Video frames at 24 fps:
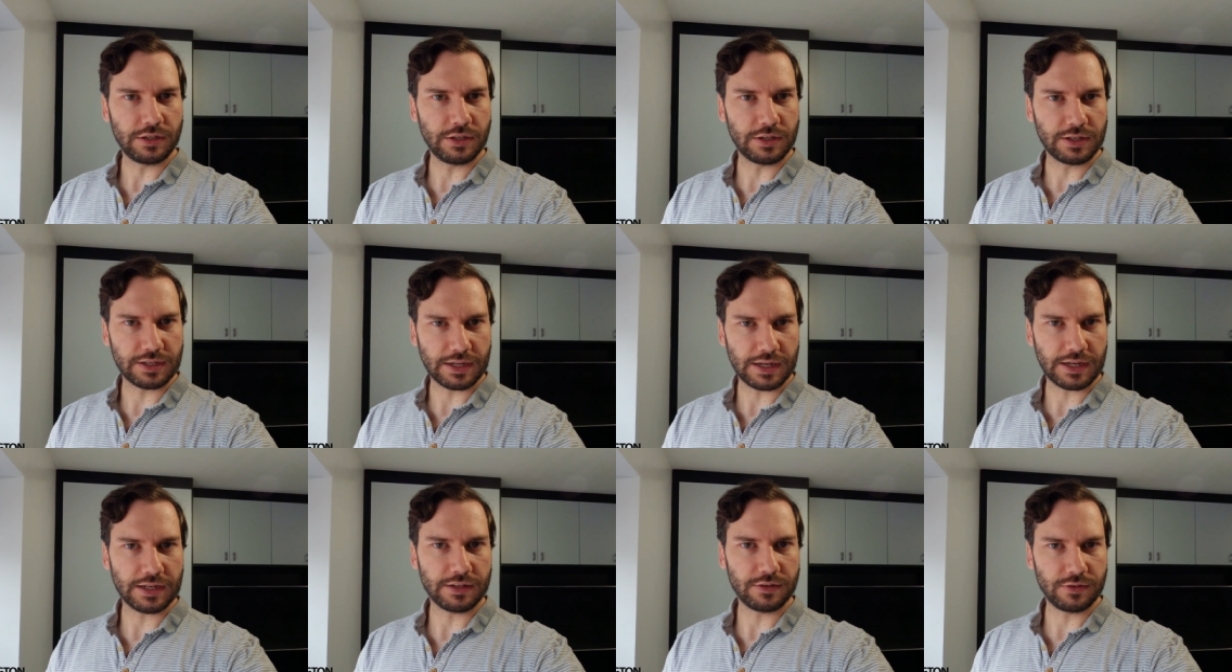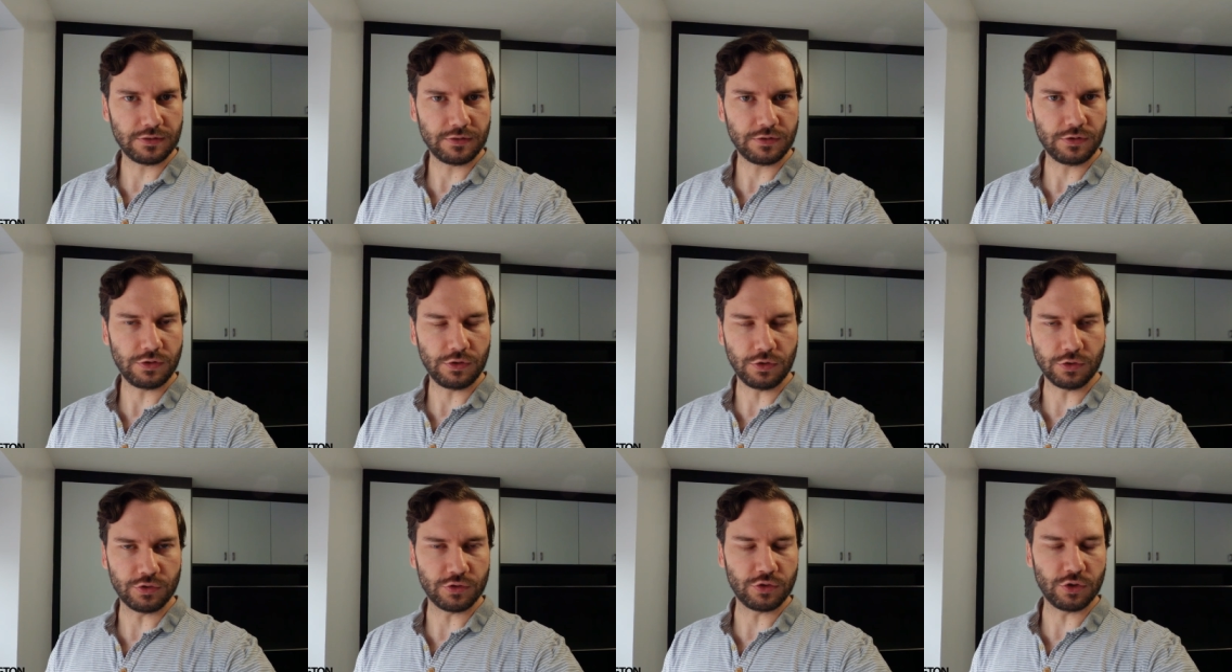you
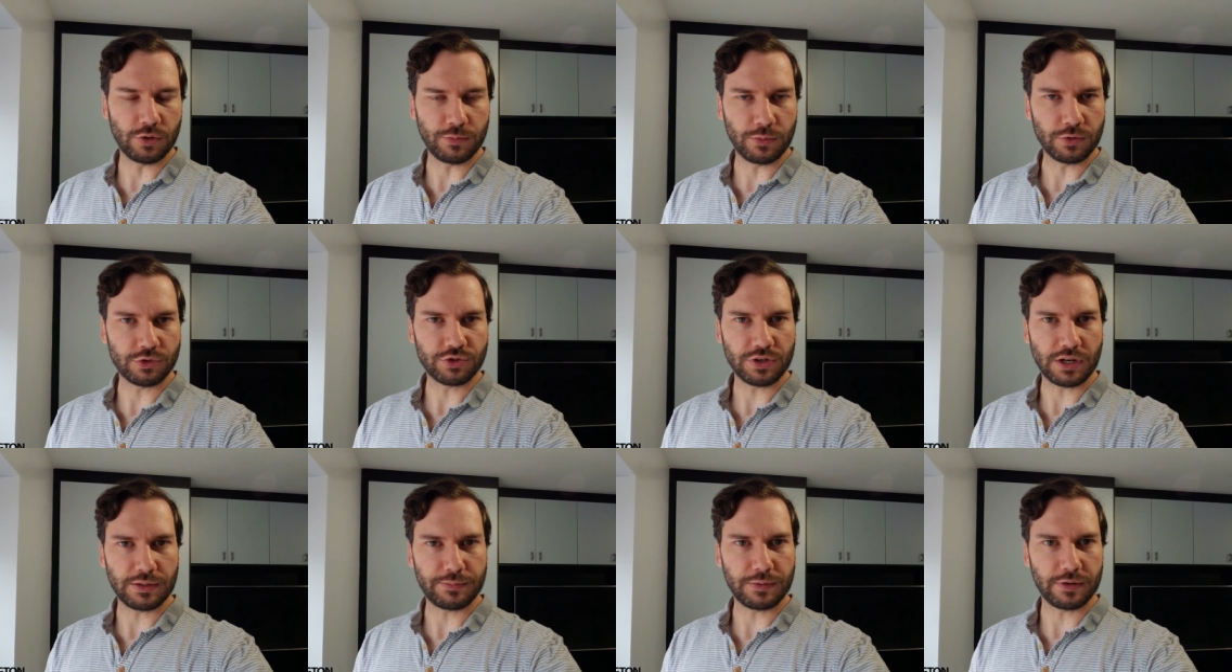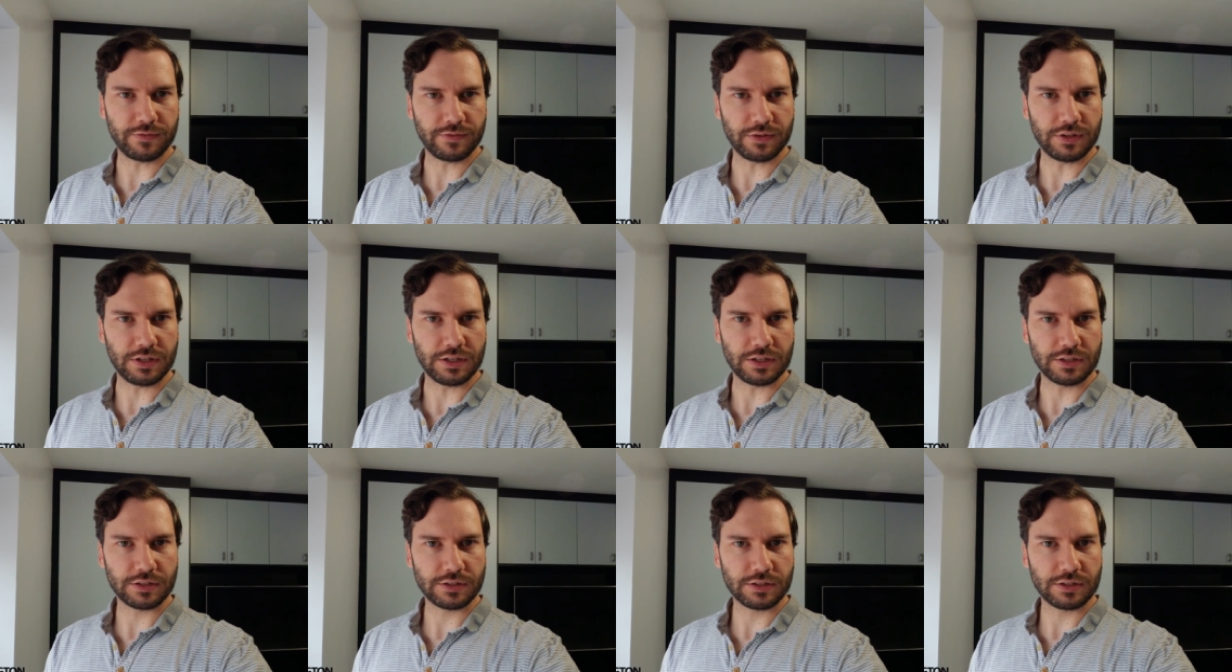can use a normal tripod for
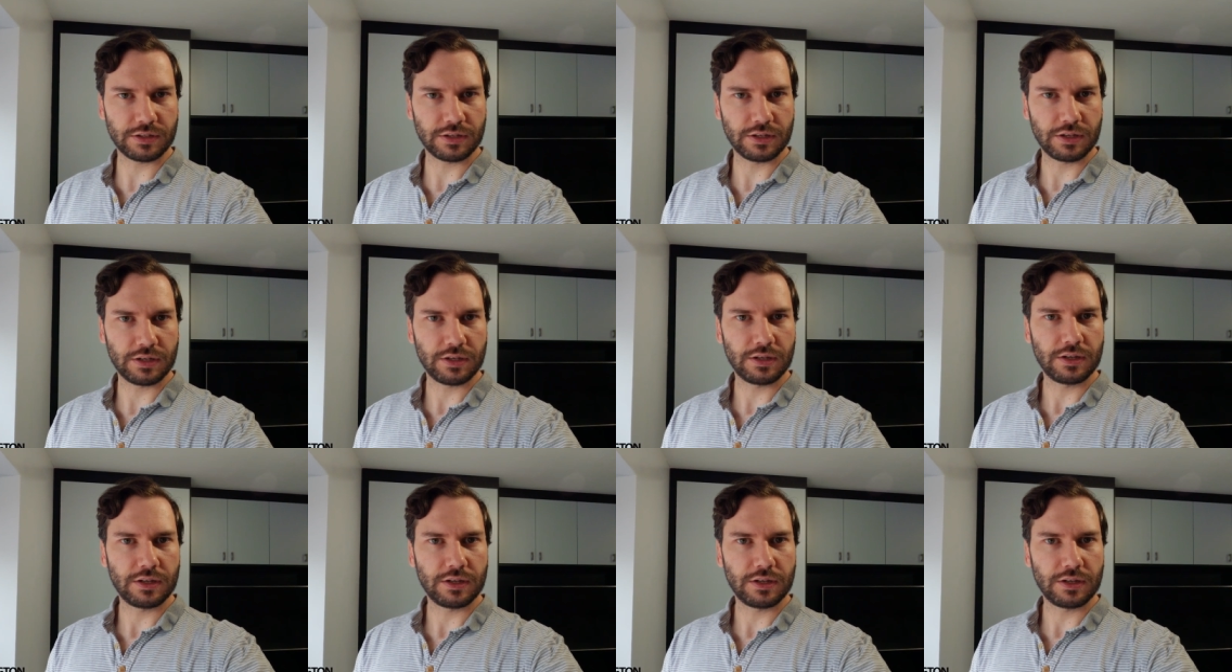this.